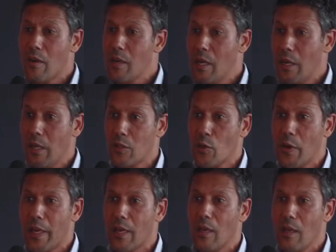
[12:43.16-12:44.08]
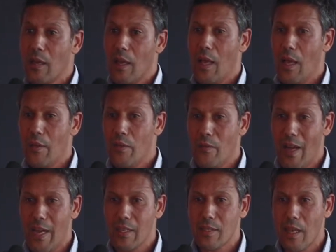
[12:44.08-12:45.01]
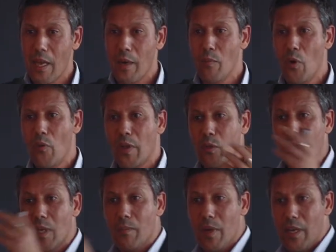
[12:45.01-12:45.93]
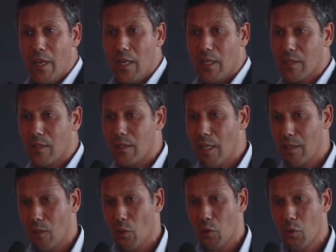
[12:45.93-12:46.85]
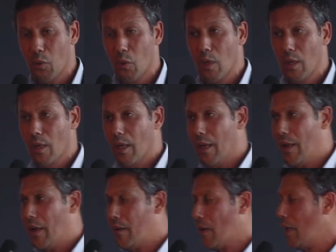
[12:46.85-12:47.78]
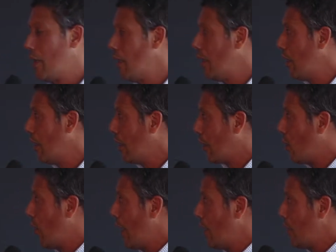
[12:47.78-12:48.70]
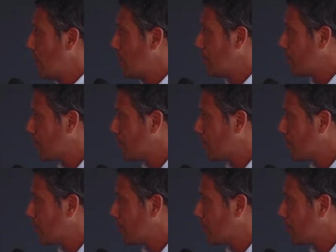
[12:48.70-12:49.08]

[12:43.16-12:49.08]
electronic device and move it to somebody else. That's also a requirement.